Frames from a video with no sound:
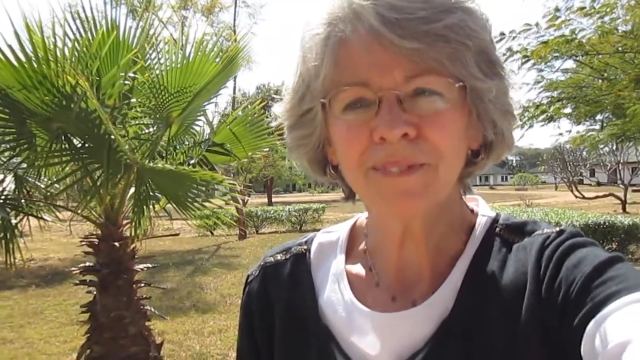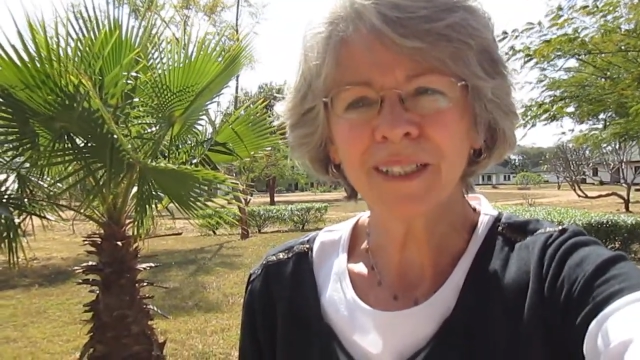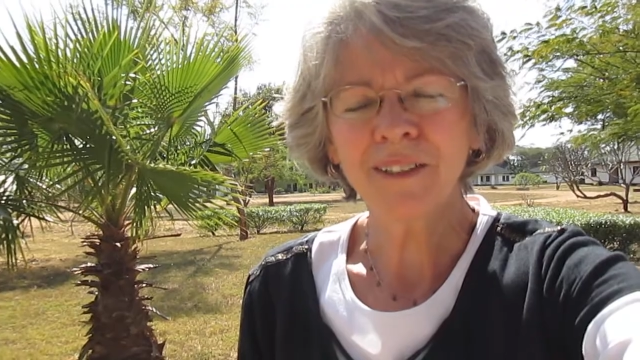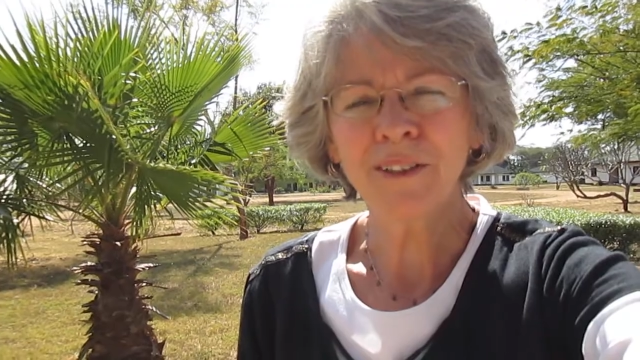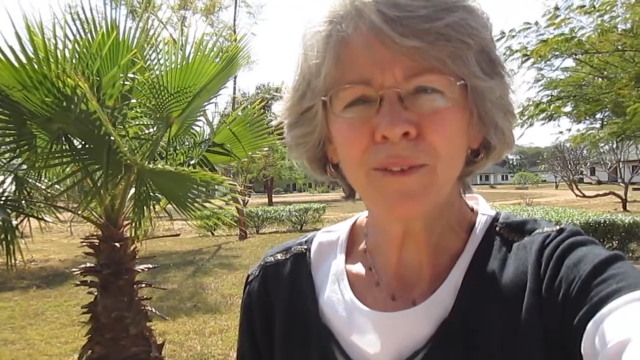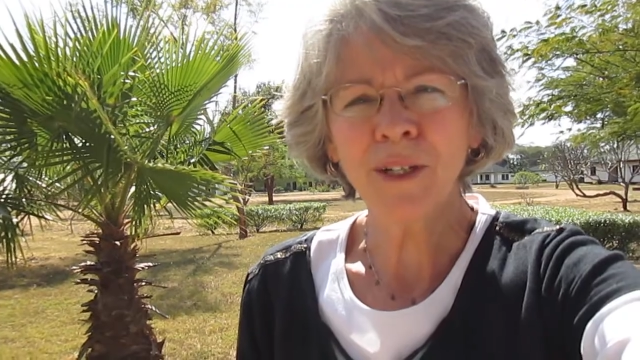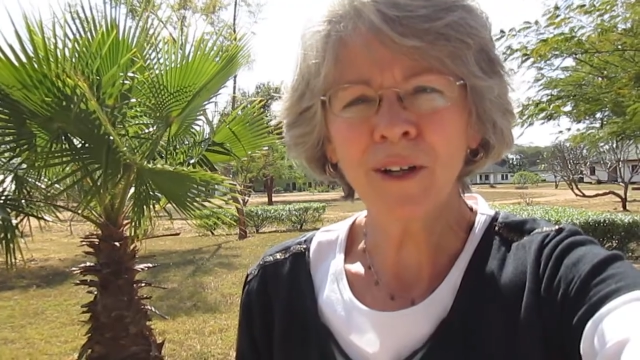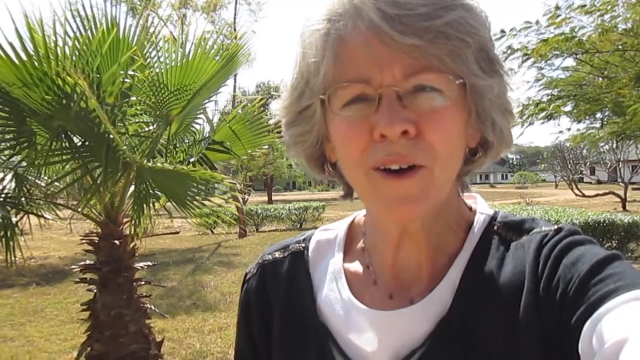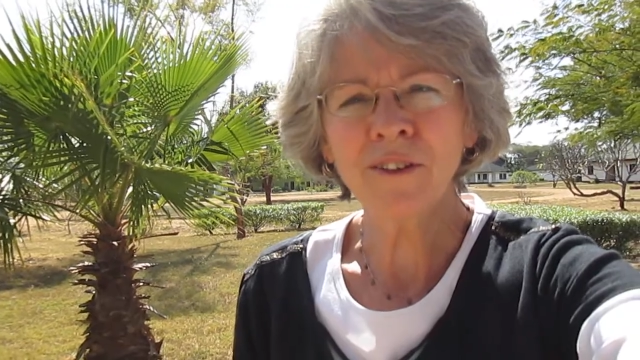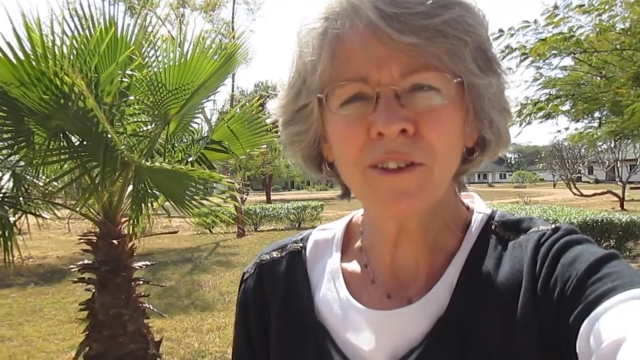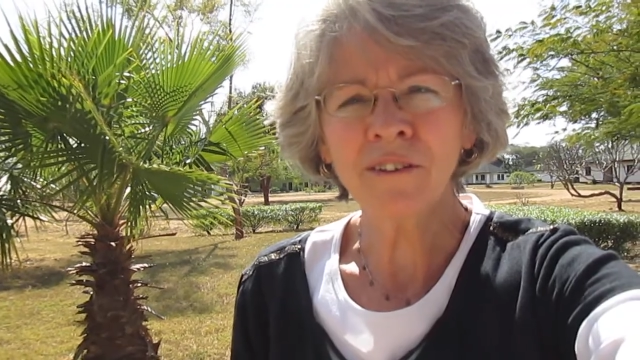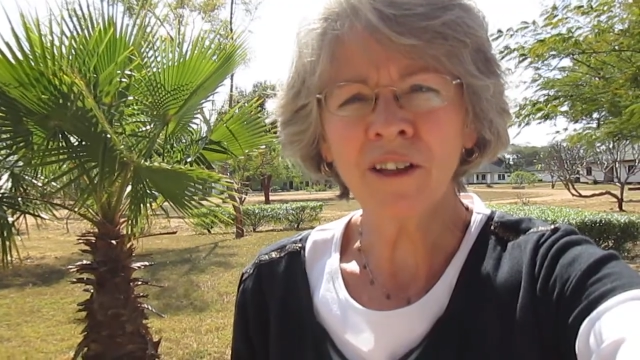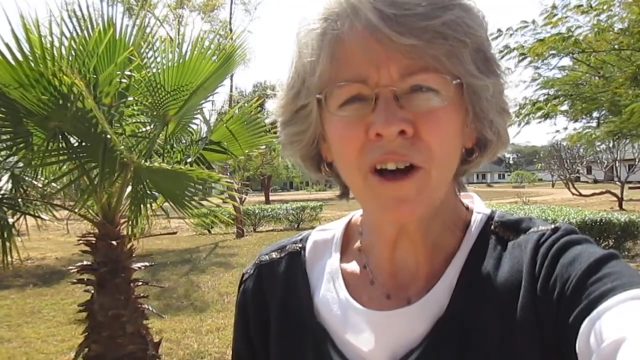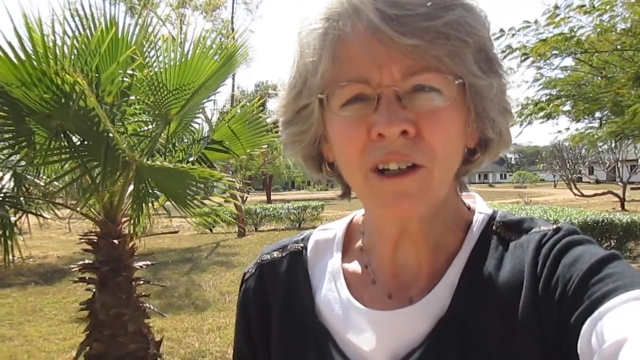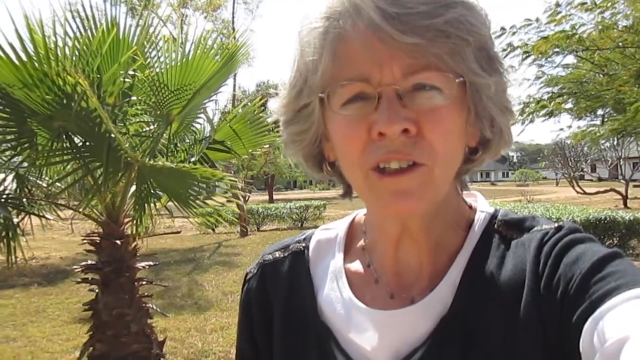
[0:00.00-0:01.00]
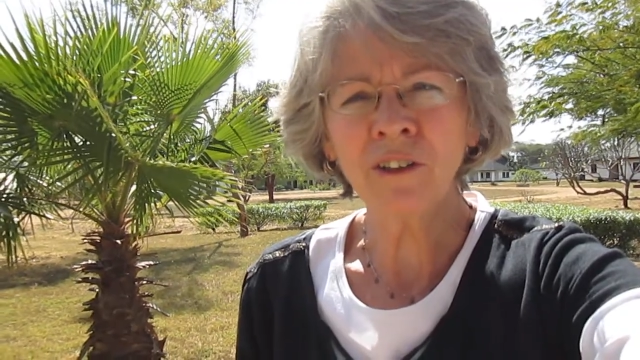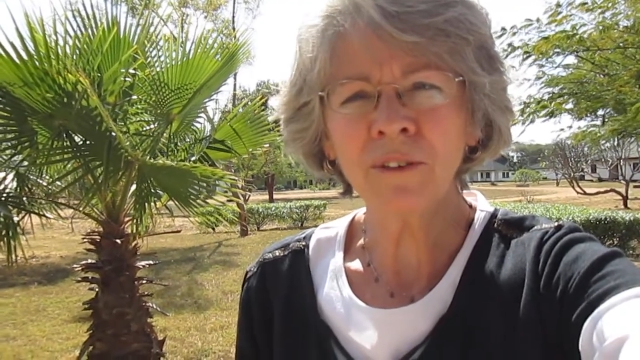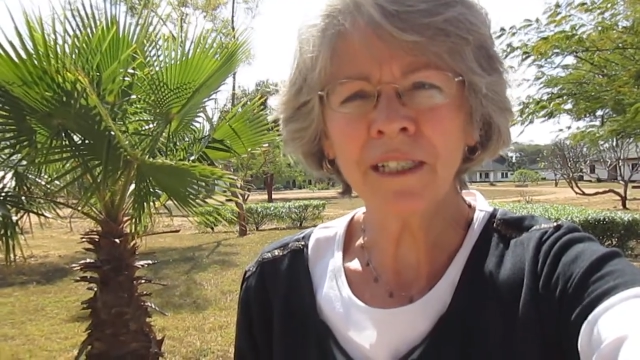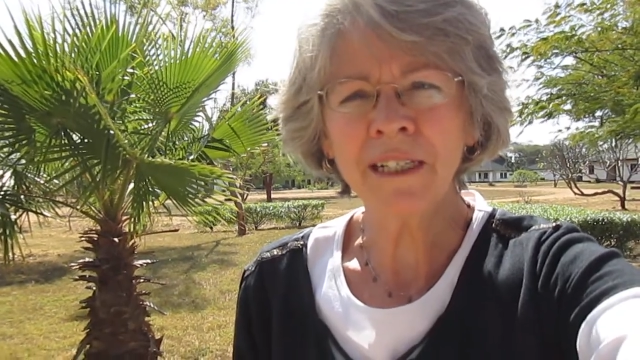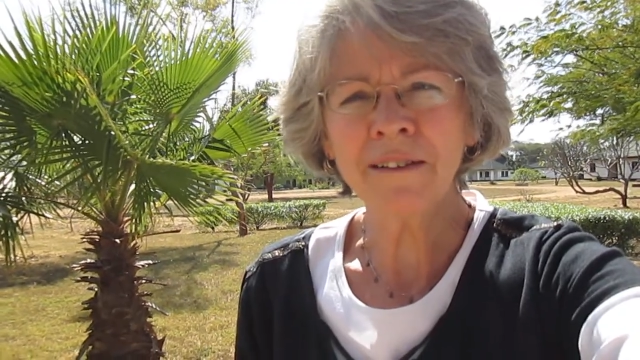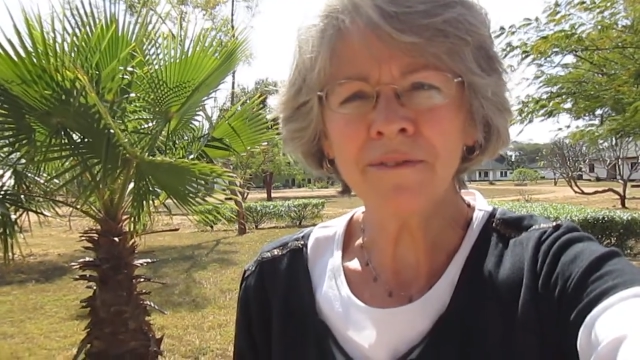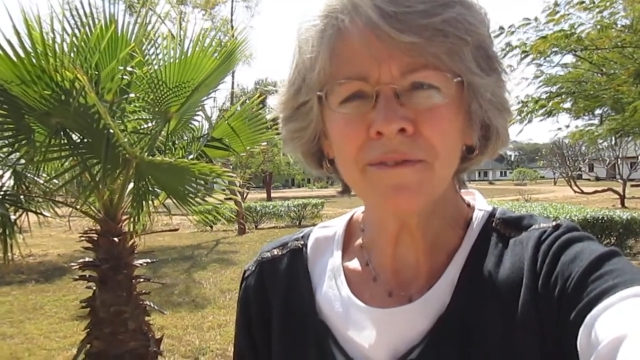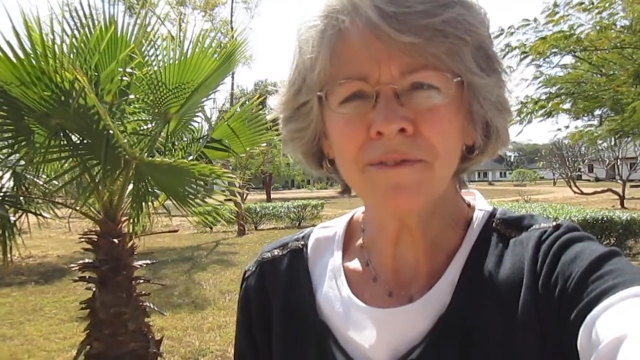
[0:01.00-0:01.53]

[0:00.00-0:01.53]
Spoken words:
doing all the laundry